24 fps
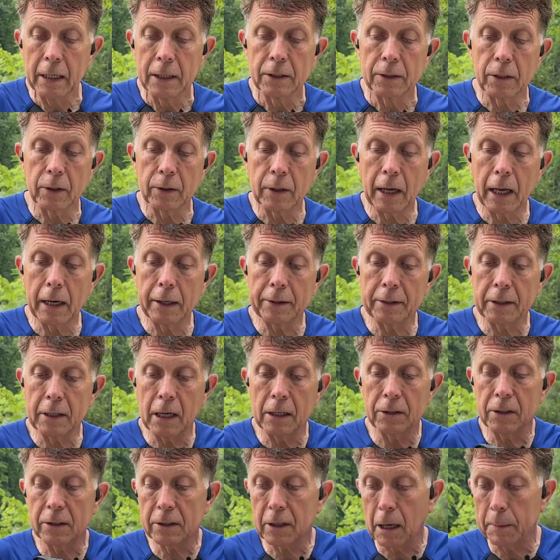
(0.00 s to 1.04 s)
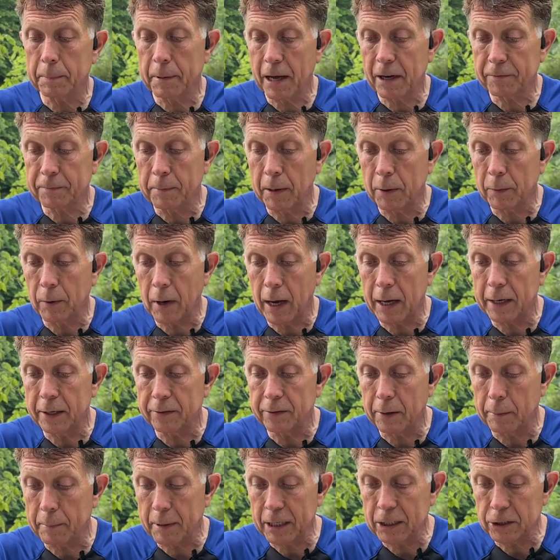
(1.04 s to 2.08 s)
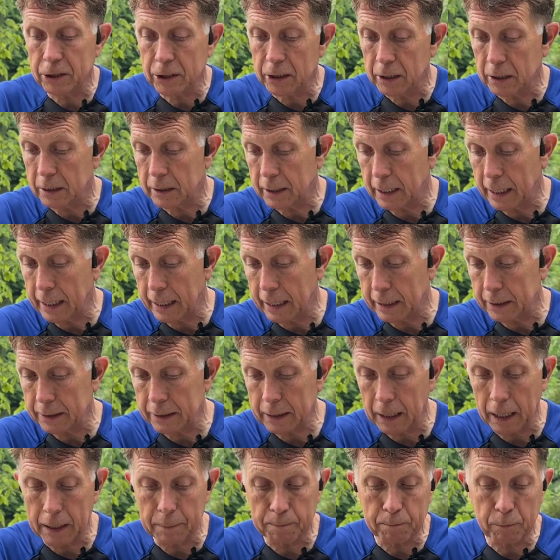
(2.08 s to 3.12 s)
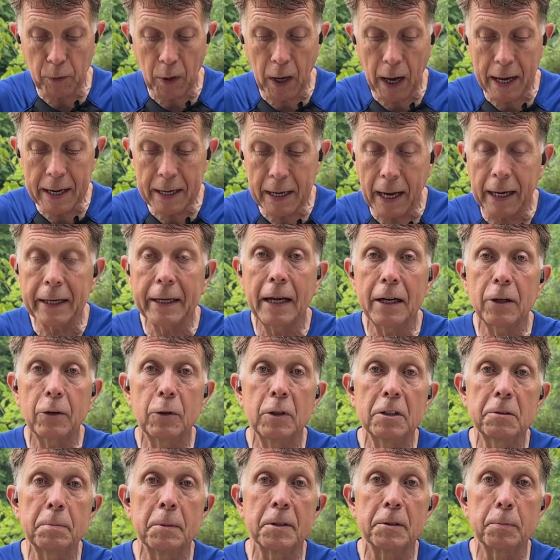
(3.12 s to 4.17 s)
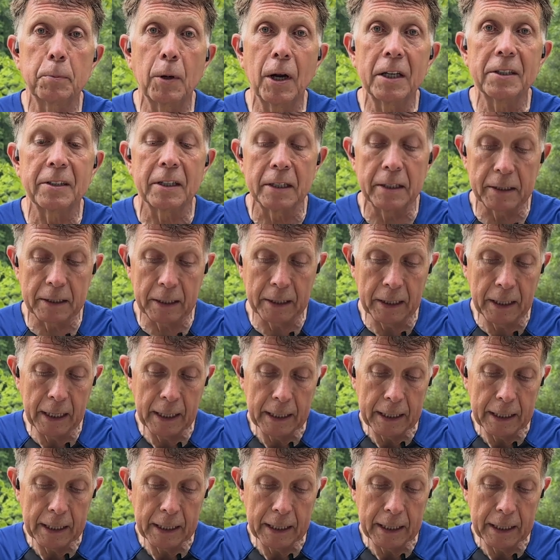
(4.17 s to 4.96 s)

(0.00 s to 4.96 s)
So just got back from my ride, as I mentioned, and I got a Christmas present.